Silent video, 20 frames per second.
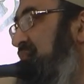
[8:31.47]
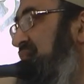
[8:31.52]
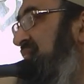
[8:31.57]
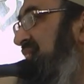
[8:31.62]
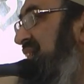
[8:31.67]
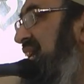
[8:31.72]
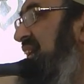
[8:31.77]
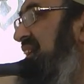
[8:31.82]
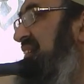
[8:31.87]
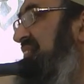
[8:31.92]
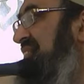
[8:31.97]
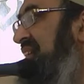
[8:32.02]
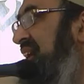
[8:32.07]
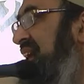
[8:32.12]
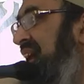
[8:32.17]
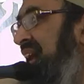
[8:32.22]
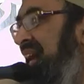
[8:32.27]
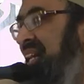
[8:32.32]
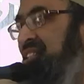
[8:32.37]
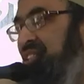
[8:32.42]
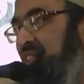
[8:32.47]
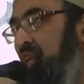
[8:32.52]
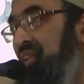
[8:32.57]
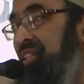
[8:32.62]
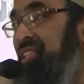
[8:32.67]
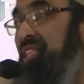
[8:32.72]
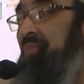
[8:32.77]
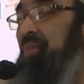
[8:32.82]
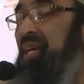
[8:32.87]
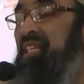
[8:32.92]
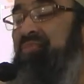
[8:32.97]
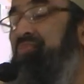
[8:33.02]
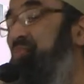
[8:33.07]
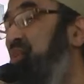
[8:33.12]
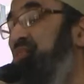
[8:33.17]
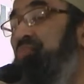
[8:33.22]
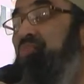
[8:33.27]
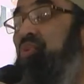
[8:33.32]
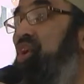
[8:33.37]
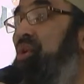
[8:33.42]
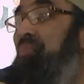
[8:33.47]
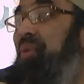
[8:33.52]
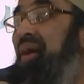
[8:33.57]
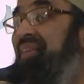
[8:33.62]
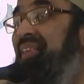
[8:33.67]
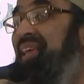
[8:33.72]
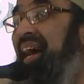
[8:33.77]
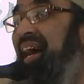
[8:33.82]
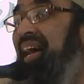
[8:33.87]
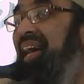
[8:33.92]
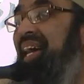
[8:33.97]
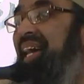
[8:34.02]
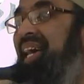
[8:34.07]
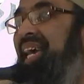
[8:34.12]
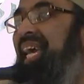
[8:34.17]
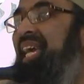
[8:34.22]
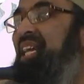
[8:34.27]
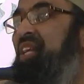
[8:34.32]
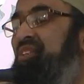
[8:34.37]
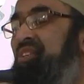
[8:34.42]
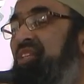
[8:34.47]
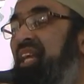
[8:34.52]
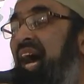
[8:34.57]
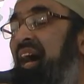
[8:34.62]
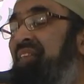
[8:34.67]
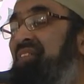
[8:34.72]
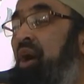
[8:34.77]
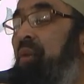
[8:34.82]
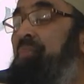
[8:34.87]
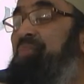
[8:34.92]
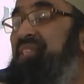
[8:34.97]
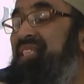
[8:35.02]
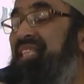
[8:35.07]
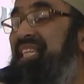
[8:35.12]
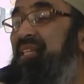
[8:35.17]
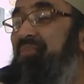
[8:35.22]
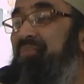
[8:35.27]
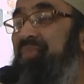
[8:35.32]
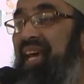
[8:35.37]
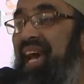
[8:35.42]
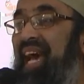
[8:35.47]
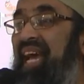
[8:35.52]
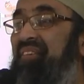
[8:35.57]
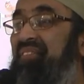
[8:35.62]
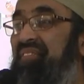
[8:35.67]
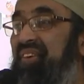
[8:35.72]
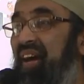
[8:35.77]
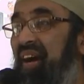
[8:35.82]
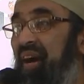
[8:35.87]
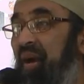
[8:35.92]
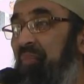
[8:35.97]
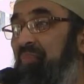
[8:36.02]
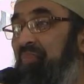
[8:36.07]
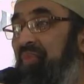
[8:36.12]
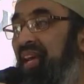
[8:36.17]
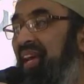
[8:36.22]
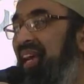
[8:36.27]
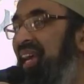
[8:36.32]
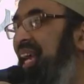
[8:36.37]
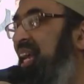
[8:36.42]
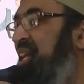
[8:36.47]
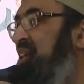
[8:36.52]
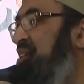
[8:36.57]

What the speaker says: Muzdalifah and Stoning the Jummah, it's much more about that. He doesn't have obscene behavior. He